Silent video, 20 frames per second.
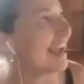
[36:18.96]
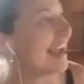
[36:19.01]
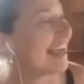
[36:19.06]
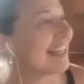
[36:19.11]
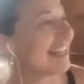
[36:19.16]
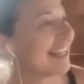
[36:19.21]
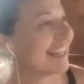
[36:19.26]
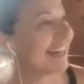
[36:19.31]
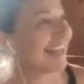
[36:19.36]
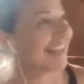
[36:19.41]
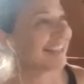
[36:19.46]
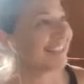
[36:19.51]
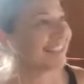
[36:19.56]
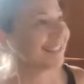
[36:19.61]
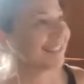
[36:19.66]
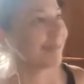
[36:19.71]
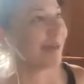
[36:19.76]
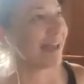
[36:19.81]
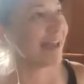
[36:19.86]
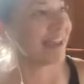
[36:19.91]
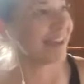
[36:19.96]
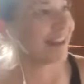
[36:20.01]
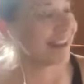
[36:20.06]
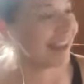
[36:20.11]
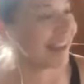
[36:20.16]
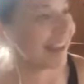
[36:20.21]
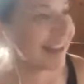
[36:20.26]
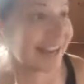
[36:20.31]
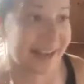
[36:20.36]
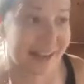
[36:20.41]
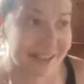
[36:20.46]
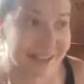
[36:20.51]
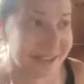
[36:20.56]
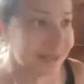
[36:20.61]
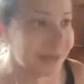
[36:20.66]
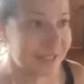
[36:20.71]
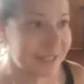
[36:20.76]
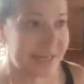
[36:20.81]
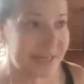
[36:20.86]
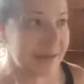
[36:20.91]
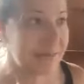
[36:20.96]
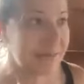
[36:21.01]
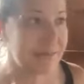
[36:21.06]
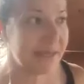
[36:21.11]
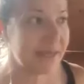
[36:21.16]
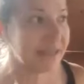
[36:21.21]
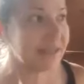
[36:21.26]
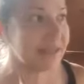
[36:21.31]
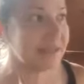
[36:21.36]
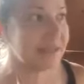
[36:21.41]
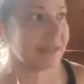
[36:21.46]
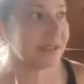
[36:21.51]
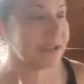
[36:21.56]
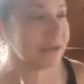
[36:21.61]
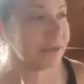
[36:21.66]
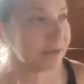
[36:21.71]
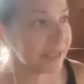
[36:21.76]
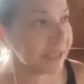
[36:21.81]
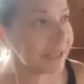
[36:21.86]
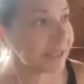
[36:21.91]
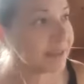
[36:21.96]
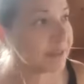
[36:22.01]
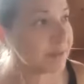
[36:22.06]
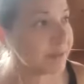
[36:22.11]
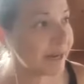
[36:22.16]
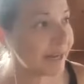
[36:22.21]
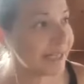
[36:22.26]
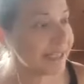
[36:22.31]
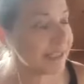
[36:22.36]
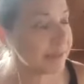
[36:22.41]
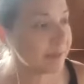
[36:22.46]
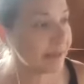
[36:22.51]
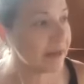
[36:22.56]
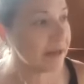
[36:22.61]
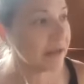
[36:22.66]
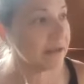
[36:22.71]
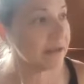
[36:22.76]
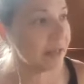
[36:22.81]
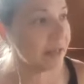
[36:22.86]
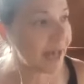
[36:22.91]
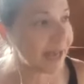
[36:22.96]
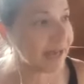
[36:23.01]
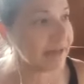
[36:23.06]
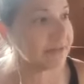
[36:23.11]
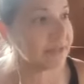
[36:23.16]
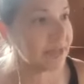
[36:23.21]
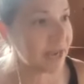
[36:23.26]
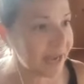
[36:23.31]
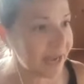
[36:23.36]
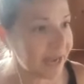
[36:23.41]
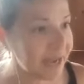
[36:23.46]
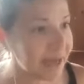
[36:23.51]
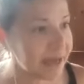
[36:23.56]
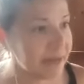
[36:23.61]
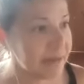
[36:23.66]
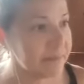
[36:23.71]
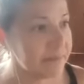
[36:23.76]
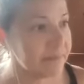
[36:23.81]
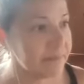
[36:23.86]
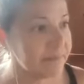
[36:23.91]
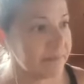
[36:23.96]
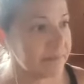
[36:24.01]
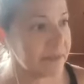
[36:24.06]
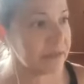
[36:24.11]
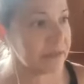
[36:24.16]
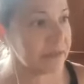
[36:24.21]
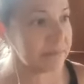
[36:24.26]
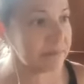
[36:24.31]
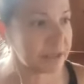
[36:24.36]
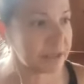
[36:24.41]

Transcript: and then I also didn't mean to do this, but I spent a lot of time in